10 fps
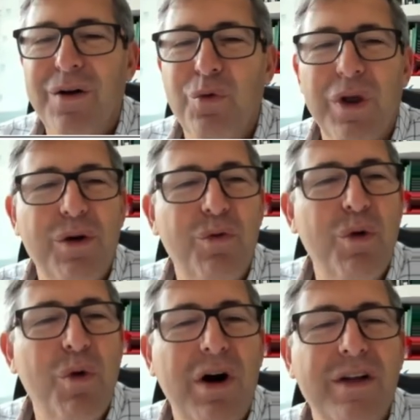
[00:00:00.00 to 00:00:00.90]
we
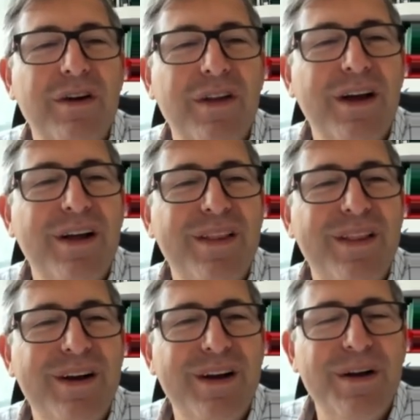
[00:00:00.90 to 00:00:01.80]
we were under the
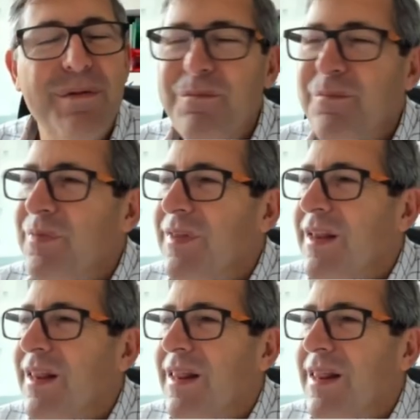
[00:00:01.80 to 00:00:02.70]
the
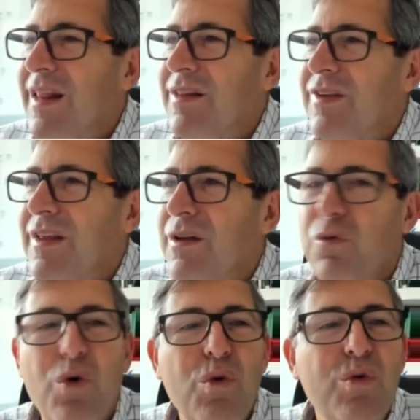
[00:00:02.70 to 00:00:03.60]
let's say
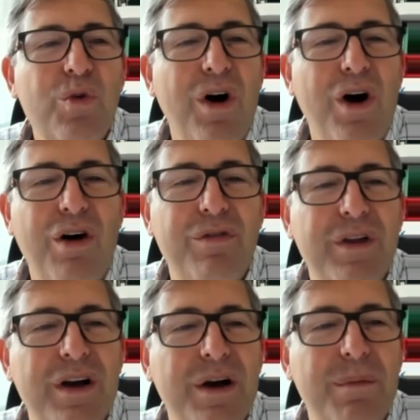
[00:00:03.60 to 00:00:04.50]
the rule
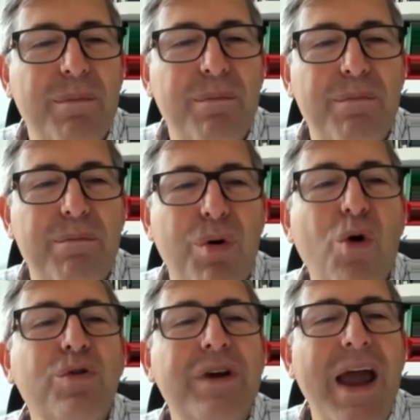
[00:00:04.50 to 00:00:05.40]
of the
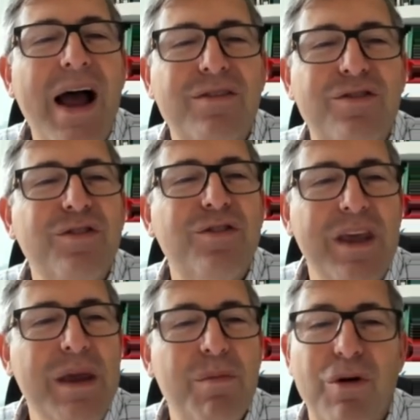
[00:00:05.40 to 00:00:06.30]
broadcast
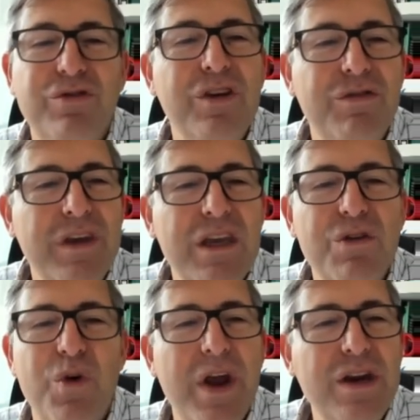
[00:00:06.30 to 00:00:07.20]
scheme of
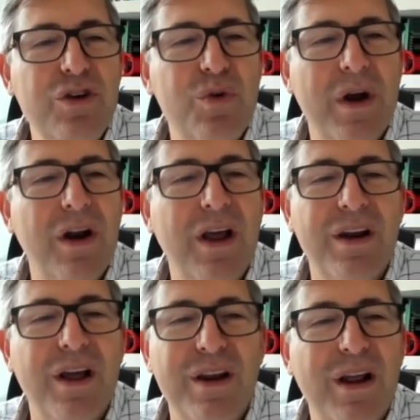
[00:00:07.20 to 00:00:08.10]
TV, radio, and,
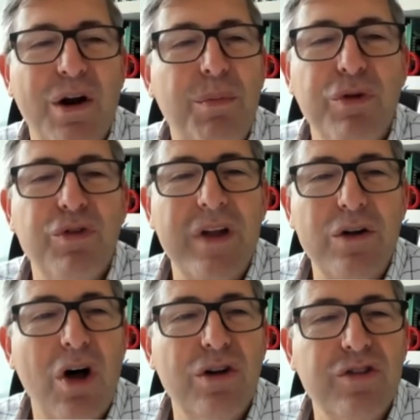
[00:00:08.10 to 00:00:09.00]
and, and, and our previous
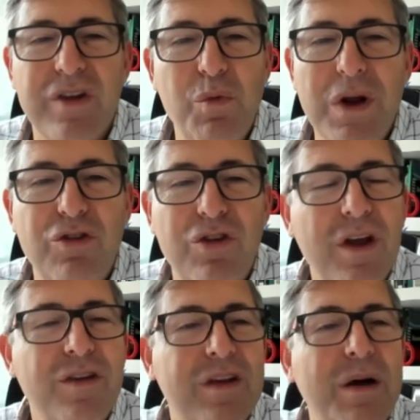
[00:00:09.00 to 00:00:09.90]
technologies in
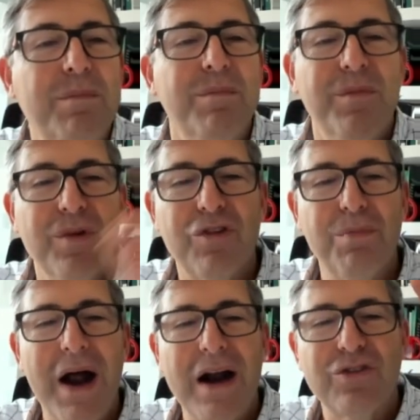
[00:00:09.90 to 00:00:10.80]
which some
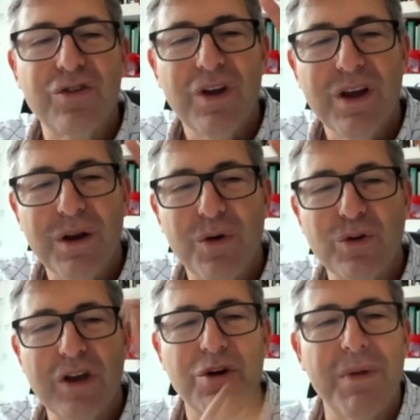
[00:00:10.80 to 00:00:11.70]
smart, in
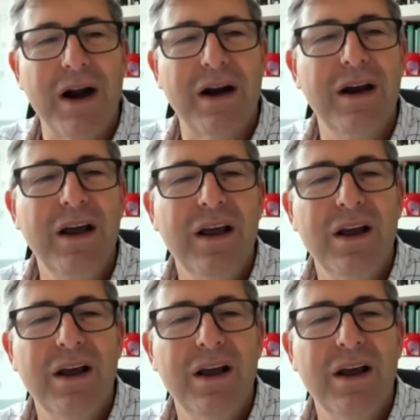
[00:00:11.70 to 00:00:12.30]
quotation mark,